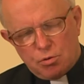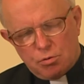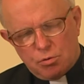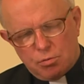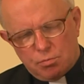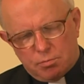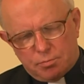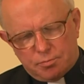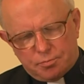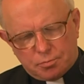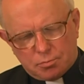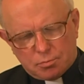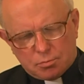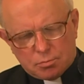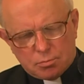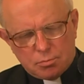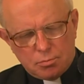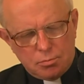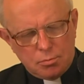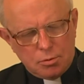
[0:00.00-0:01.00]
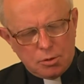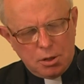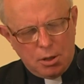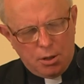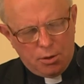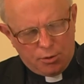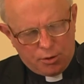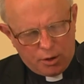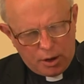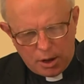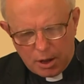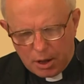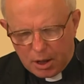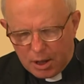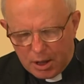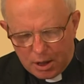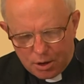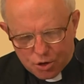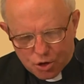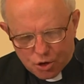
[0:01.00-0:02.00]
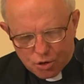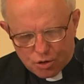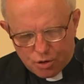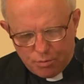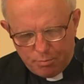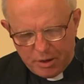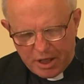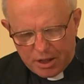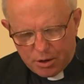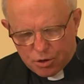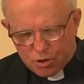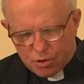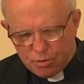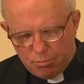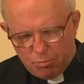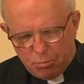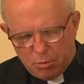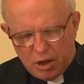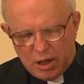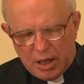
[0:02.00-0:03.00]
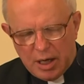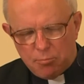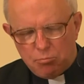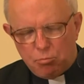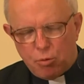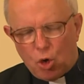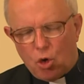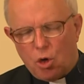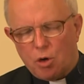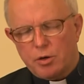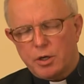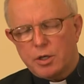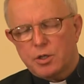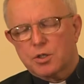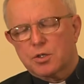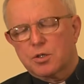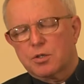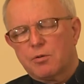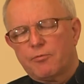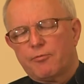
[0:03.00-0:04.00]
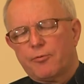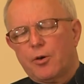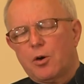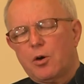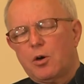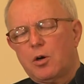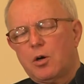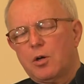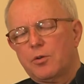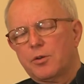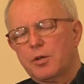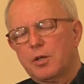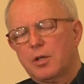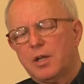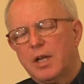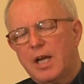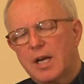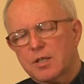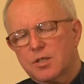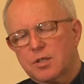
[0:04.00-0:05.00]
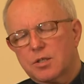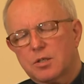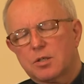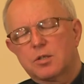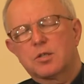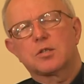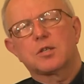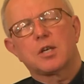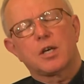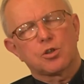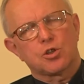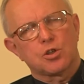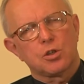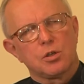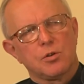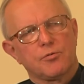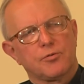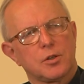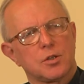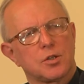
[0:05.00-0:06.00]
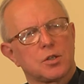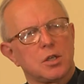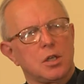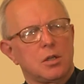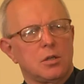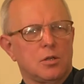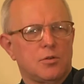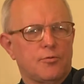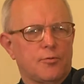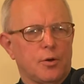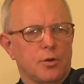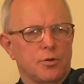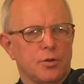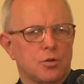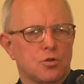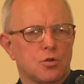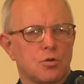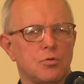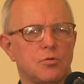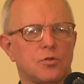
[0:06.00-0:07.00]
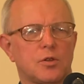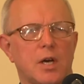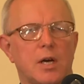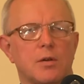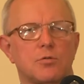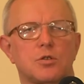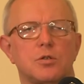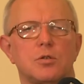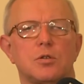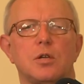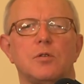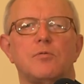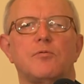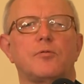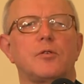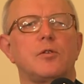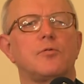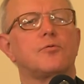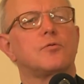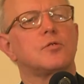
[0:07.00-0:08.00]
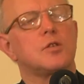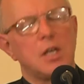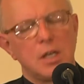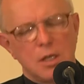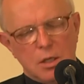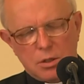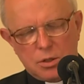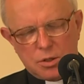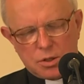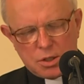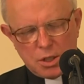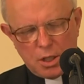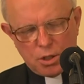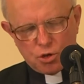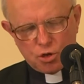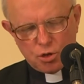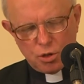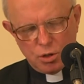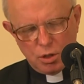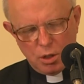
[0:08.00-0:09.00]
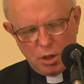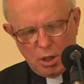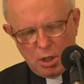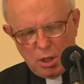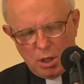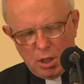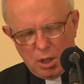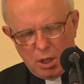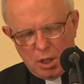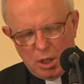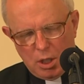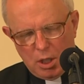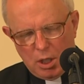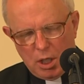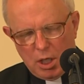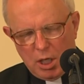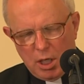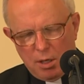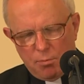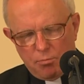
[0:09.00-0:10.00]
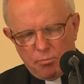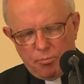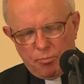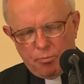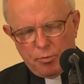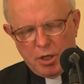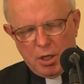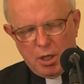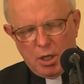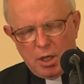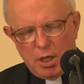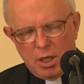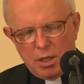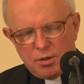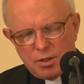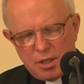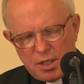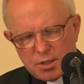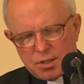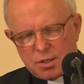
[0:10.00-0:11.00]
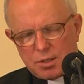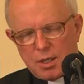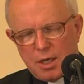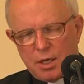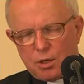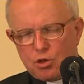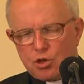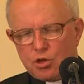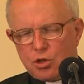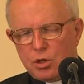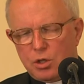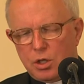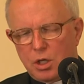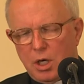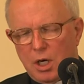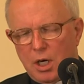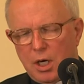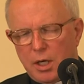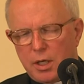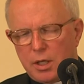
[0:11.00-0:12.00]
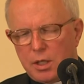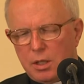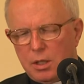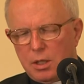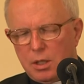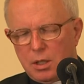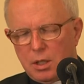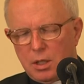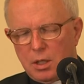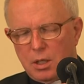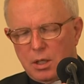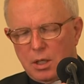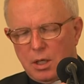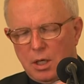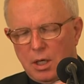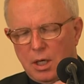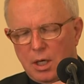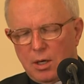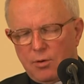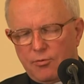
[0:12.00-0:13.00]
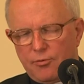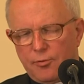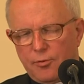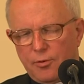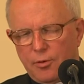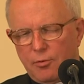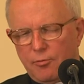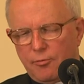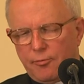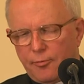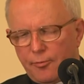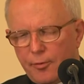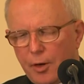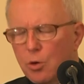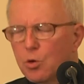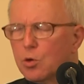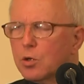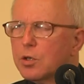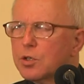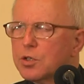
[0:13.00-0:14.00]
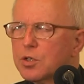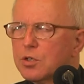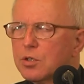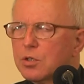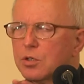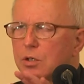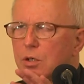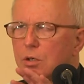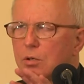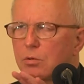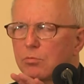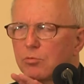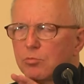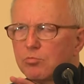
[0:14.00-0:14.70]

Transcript: to the Instrumentum Laboris for the last session of the Synod, for the 2015 session. In this section, I have focused